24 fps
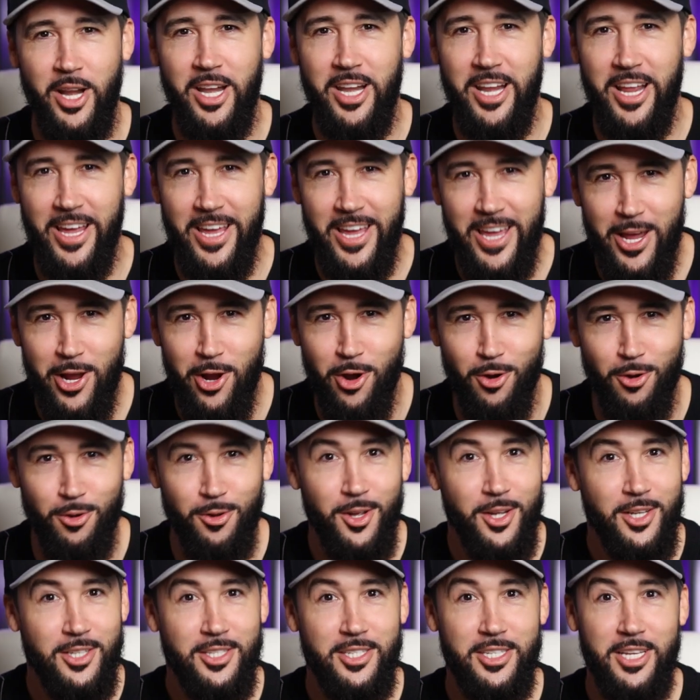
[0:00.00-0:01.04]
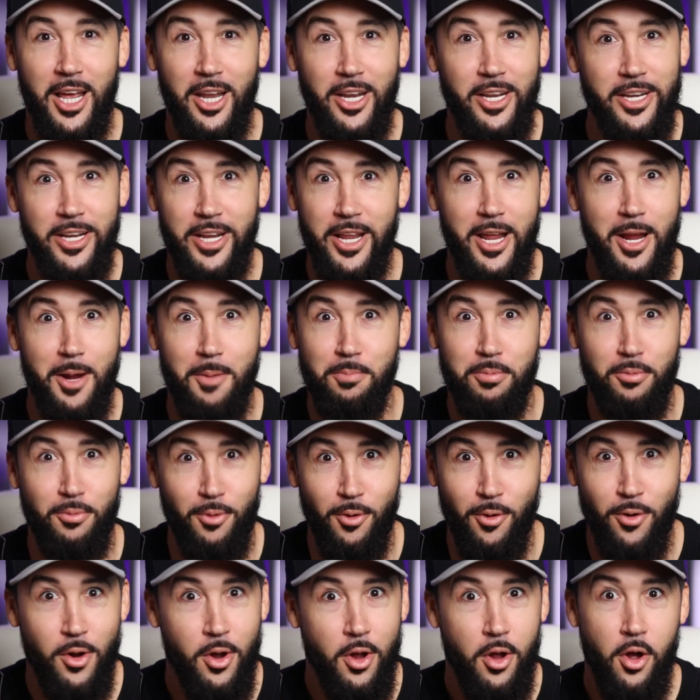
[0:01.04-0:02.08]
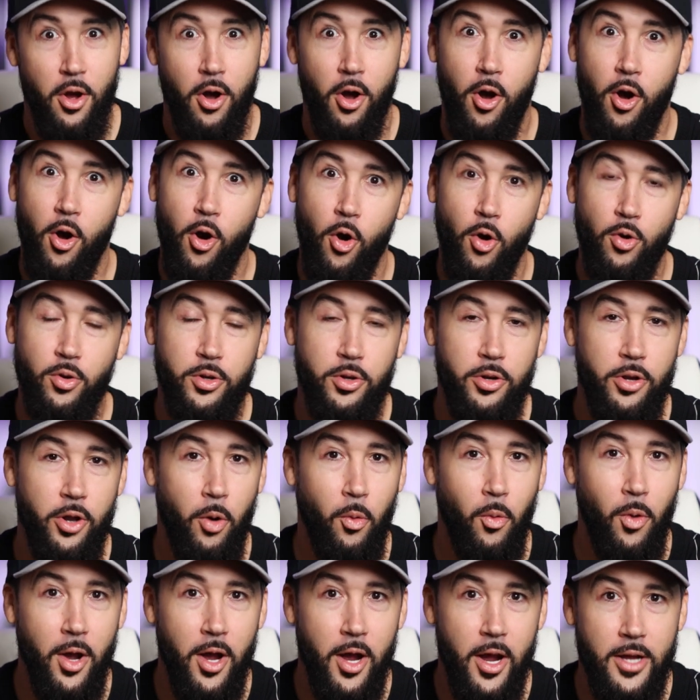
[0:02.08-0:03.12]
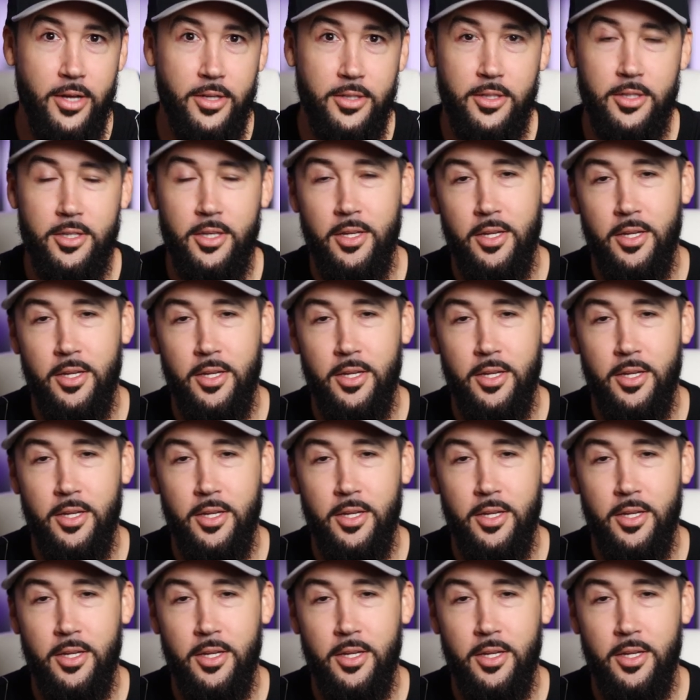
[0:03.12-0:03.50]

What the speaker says: in the ear, telling the emperor, oh, you know what?